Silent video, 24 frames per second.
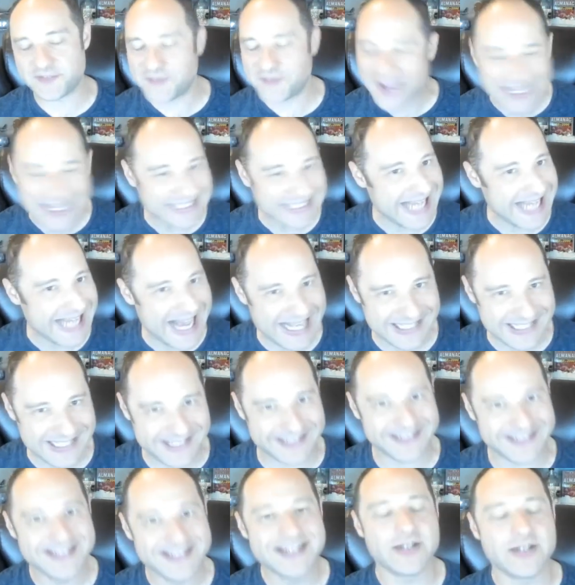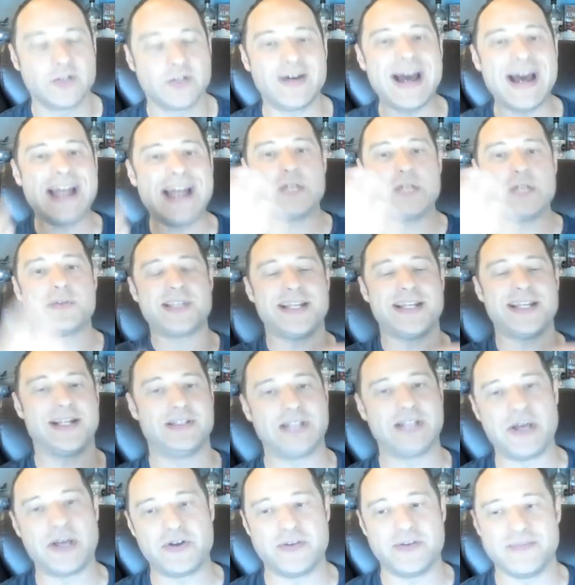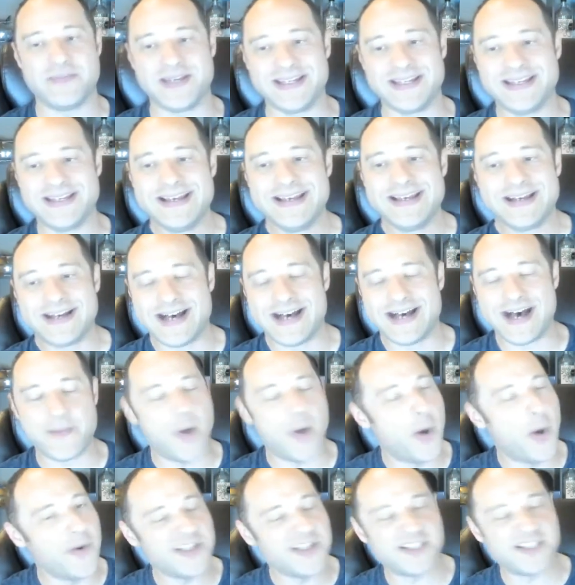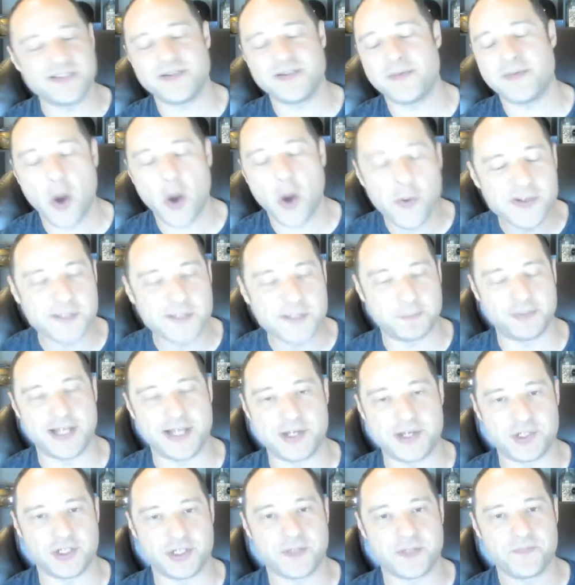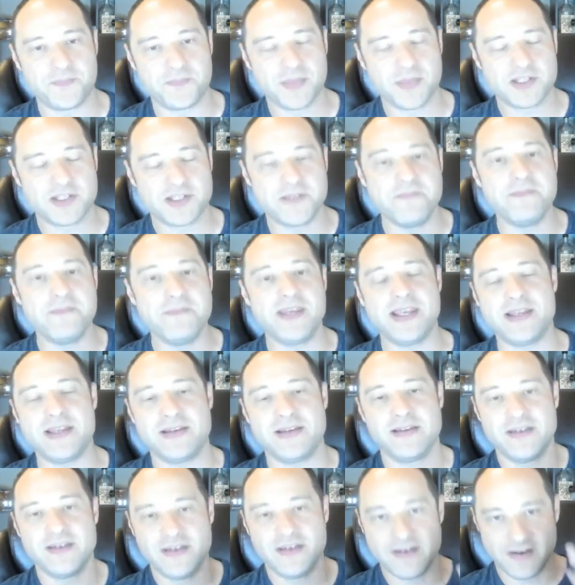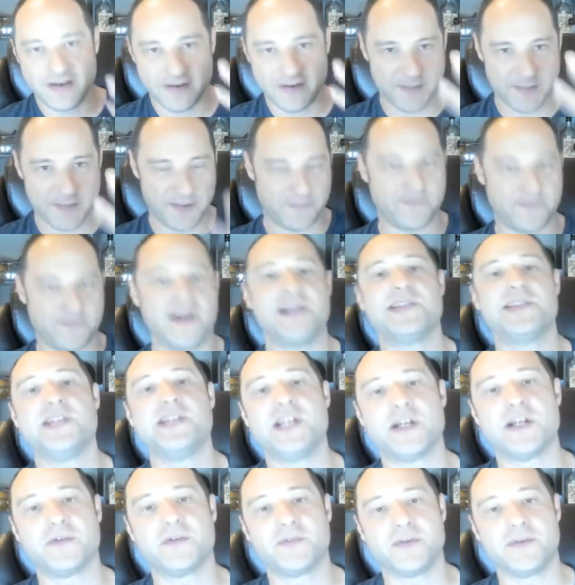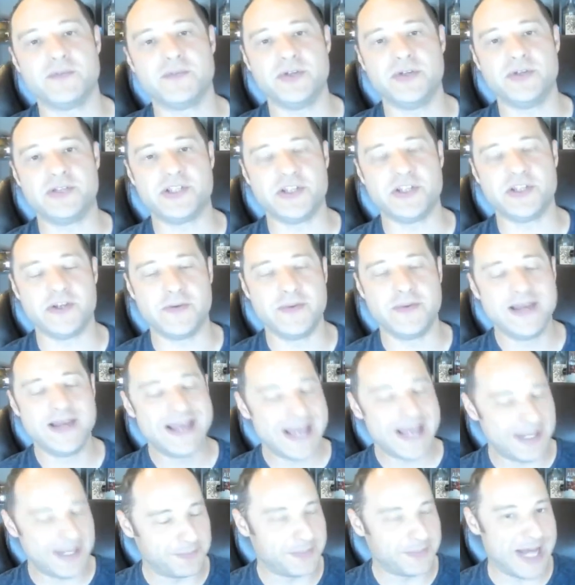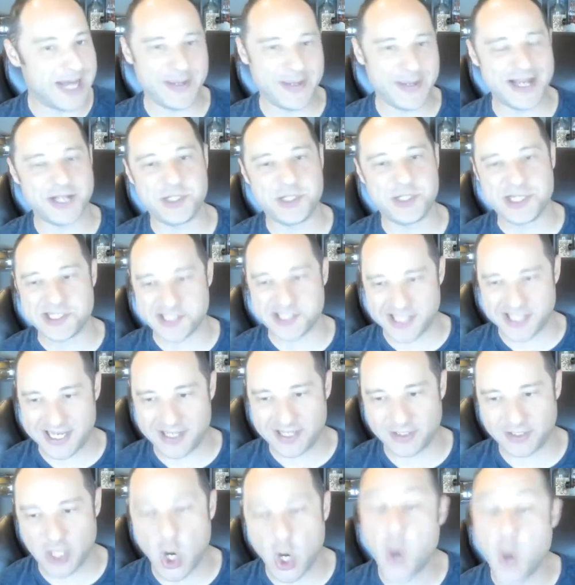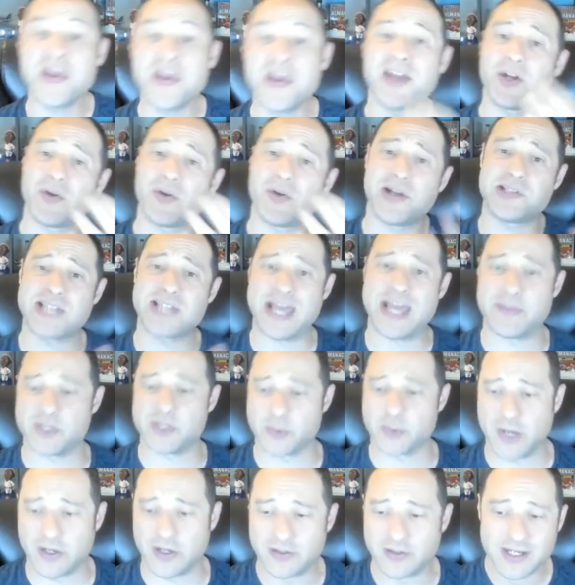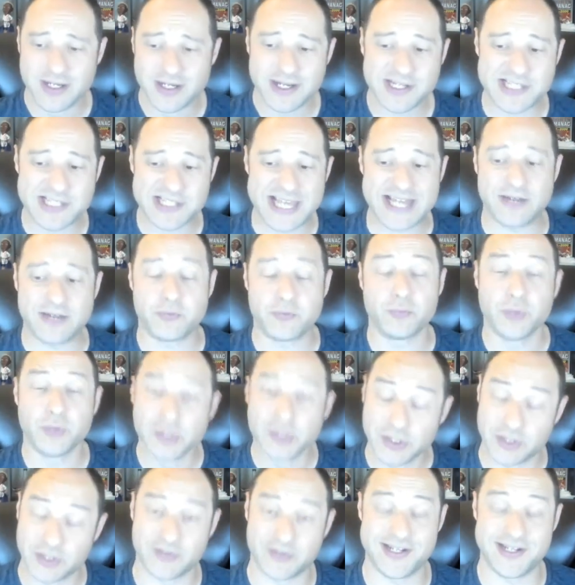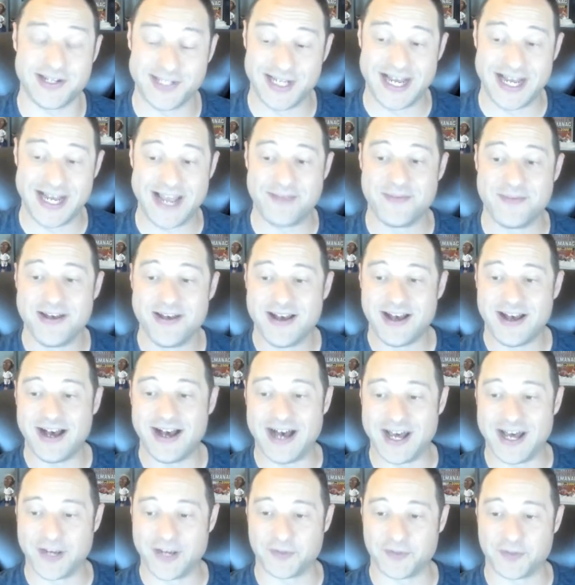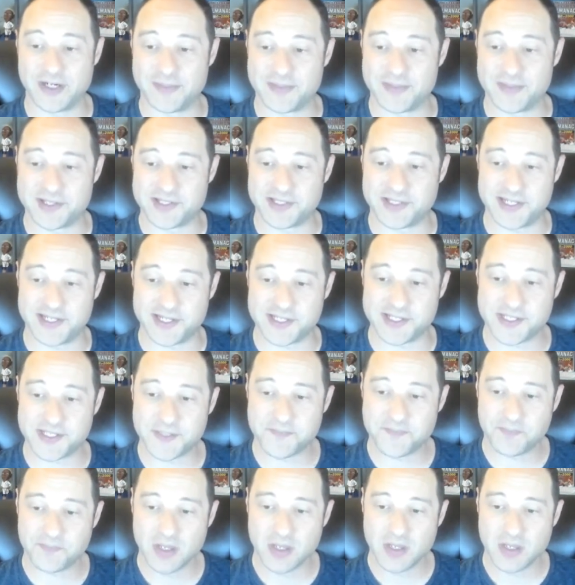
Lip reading: Fantastic. Glad you said hello to me. Always a pleasure to meet my friends here from YouTube. And I'm glad we got a chance to say hello. Hope you had a great time as well, because I had a really great time on Freedom of the Seas.